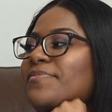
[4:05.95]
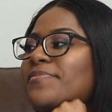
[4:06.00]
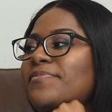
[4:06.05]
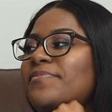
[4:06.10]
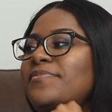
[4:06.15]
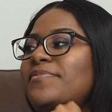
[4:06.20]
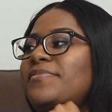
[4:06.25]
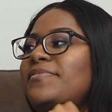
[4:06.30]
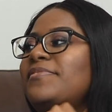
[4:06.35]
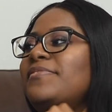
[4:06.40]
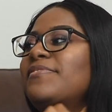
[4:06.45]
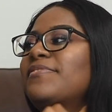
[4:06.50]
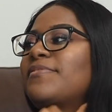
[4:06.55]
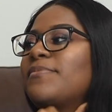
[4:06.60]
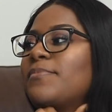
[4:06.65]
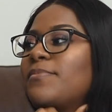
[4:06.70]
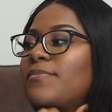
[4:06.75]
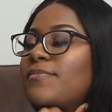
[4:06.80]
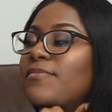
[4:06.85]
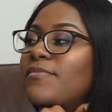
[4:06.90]

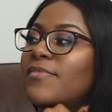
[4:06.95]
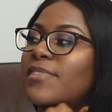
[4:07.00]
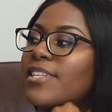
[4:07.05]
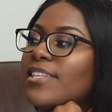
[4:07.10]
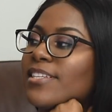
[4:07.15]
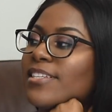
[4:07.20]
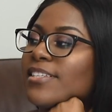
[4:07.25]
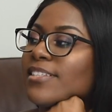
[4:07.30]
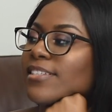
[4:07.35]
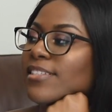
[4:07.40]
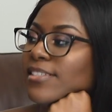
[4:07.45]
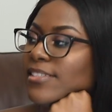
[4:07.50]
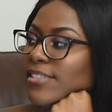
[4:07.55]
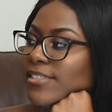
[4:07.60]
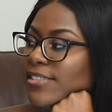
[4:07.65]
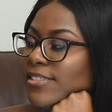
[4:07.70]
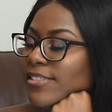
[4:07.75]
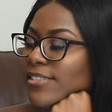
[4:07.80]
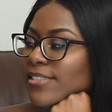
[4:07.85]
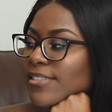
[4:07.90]

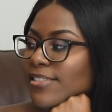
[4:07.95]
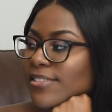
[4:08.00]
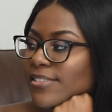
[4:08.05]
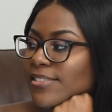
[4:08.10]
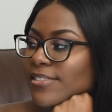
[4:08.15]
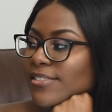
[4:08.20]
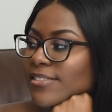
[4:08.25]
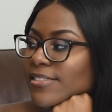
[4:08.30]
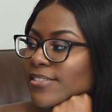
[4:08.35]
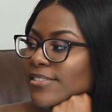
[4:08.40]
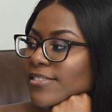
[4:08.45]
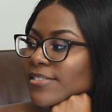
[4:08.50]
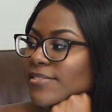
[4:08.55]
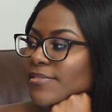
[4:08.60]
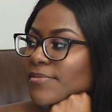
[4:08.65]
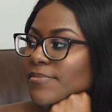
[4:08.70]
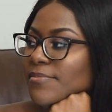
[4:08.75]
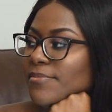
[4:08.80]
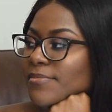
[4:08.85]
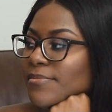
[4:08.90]

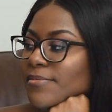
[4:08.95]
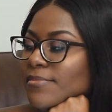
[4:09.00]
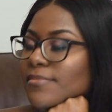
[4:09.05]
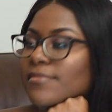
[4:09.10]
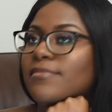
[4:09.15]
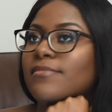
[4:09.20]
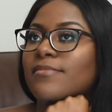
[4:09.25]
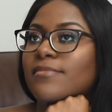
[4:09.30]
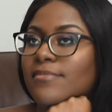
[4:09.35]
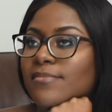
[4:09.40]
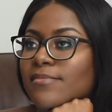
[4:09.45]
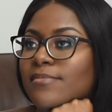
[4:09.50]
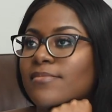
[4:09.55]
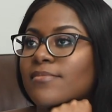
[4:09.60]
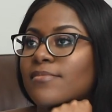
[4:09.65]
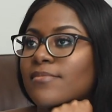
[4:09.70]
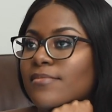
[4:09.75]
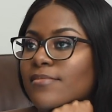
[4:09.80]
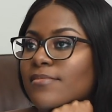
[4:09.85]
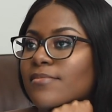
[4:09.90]

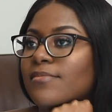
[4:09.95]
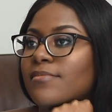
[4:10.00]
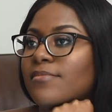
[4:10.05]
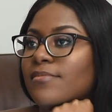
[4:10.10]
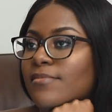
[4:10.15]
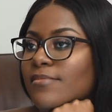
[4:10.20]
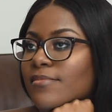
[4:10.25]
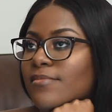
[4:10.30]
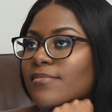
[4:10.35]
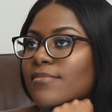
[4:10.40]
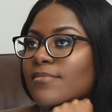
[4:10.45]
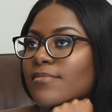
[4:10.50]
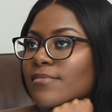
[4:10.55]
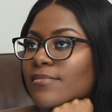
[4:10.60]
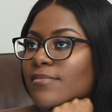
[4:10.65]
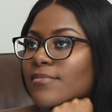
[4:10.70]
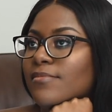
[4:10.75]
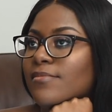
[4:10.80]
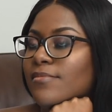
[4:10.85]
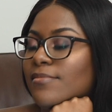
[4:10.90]

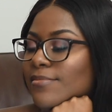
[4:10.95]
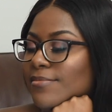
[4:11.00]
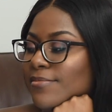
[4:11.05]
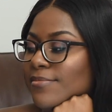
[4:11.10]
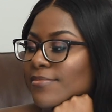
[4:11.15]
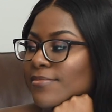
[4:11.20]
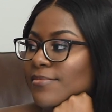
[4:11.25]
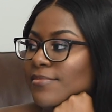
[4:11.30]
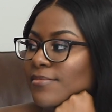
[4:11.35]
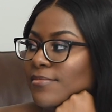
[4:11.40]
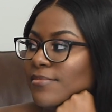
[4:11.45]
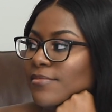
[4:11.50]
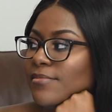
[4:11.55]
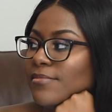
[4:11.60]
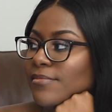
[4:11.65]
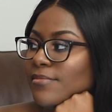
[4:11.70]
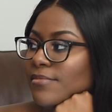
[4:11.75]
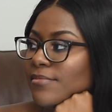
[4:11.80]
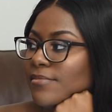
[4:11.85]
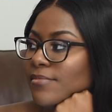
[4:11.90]

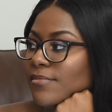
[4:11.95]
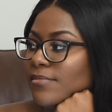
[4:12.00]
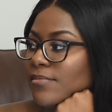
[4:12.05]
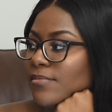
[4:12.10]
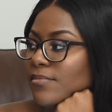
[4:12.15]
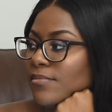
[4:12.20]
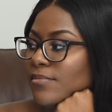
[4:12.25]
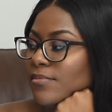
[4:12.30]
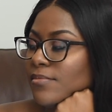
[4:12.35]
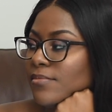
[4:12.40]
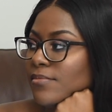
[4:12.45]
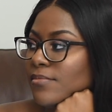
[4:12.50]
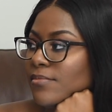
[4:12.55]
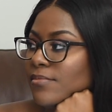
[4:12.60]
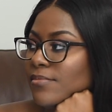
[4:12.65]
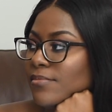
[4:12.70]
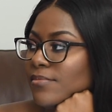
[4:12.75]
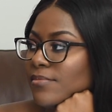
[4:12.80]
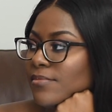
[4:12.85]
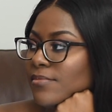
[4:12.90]

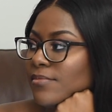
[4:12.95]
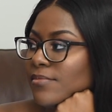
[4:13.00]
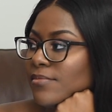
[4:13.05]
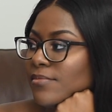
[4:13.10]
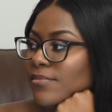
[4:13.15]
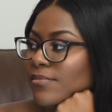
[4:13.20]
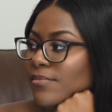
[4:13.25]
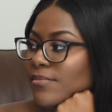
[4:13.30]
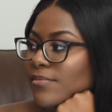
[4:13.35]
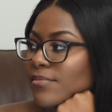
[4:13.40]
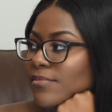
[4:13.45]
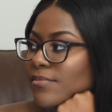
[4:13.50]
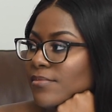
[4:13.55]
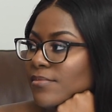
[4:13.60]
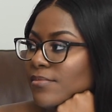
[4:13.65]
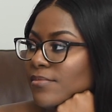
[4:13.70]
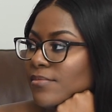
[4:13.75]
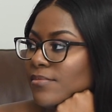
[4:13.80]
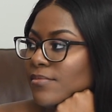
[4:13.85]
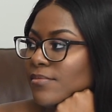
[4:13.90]
No words are spoken by the person on screen.